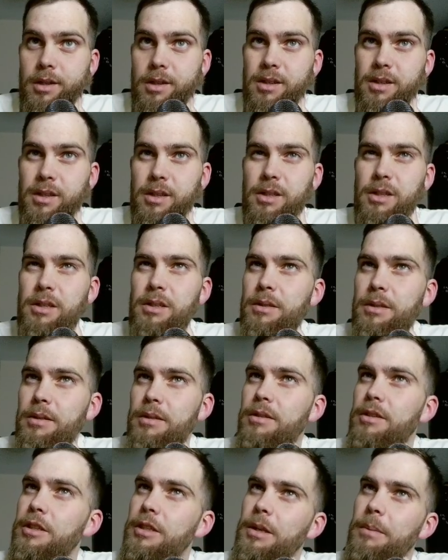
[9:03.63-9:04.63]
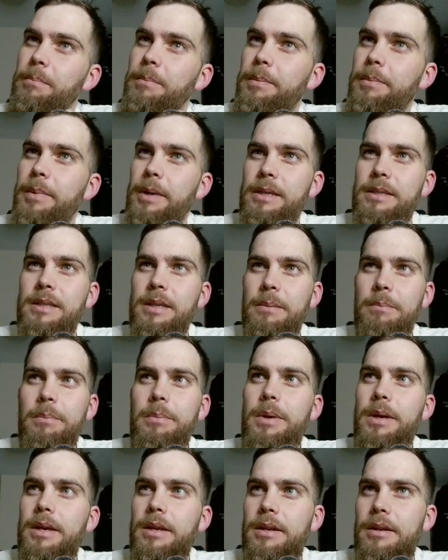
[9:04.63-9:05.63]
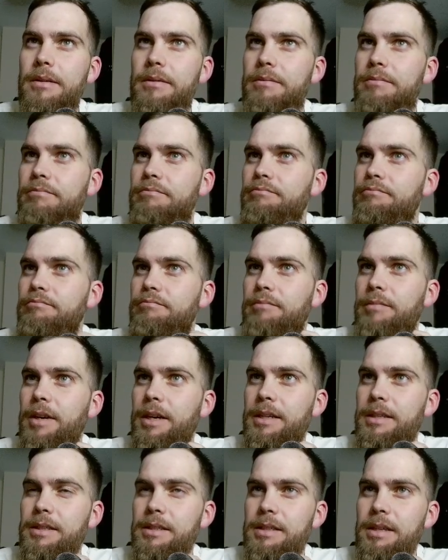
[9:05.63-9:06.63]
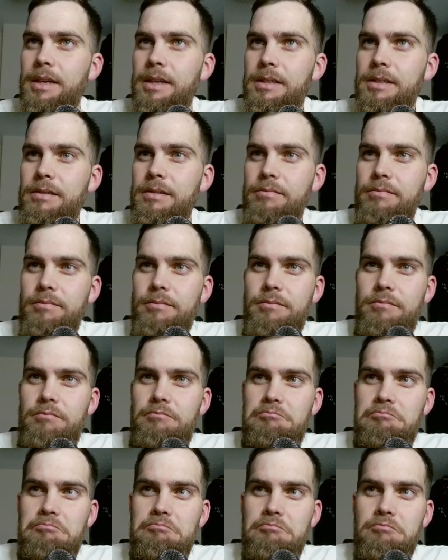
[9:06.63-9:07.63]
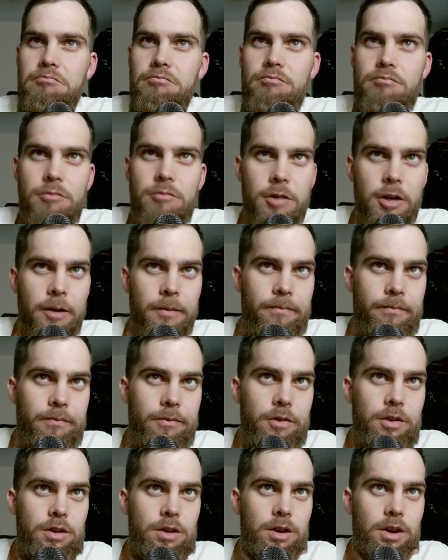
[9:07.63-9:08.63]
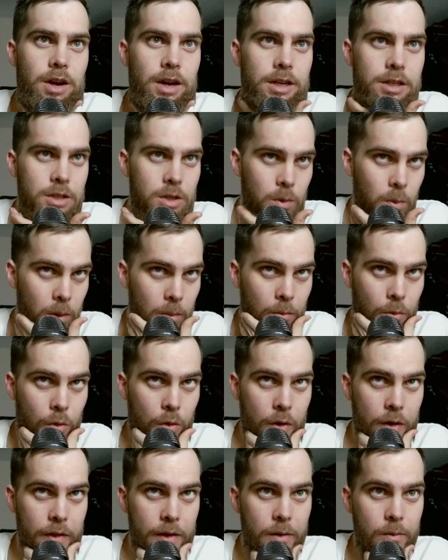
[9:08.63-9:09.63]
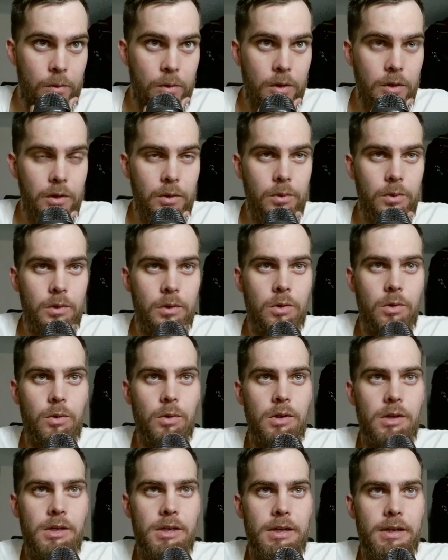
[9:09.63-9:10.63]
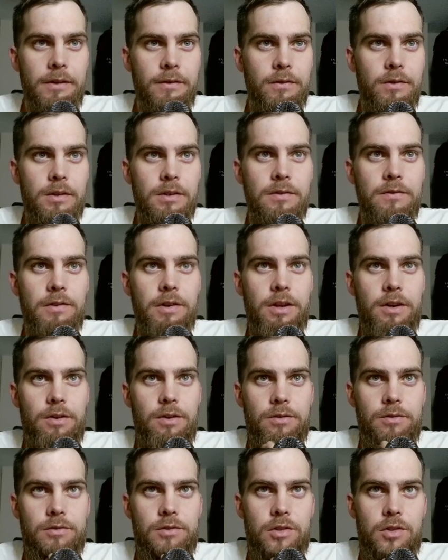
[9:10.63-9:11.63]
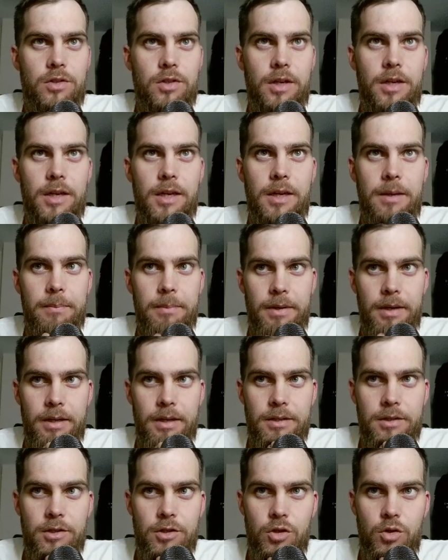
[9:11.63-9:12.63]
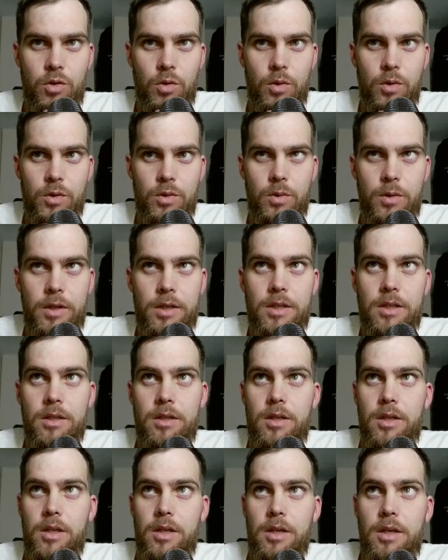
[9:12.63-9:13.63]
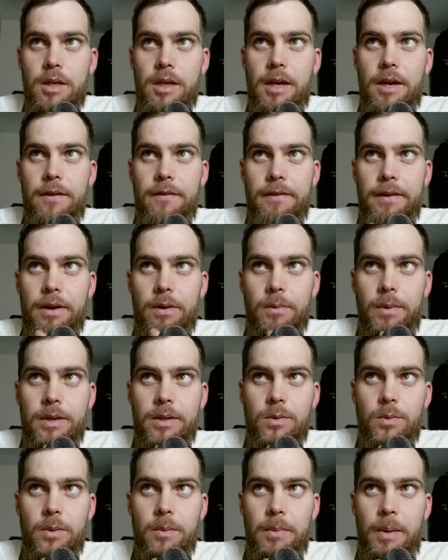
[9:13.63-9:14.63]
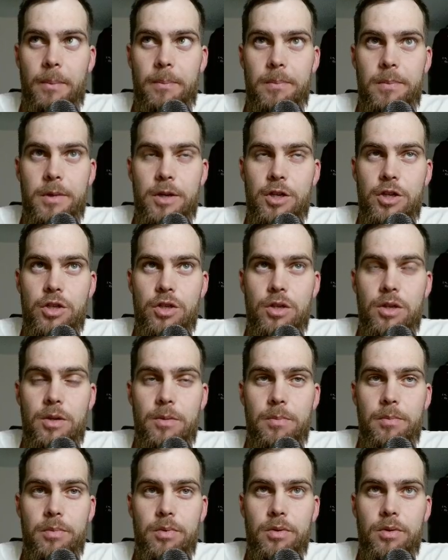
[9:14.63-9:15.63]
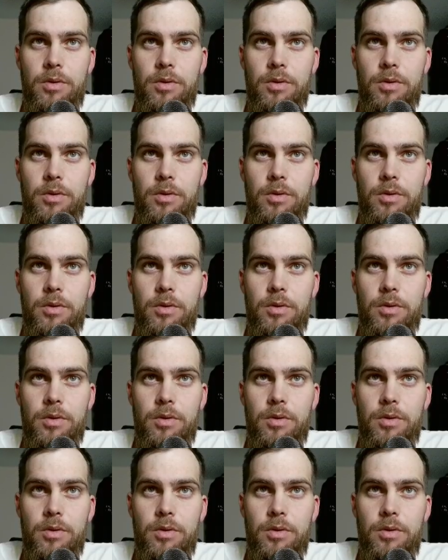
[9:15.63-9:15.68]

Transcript: So this is just a basic pin exercise. Okay. Alright, let's do one more and then we'll call it a day for this video. Try and keep it nice and short and sweet. Can you find a way to win my bishop?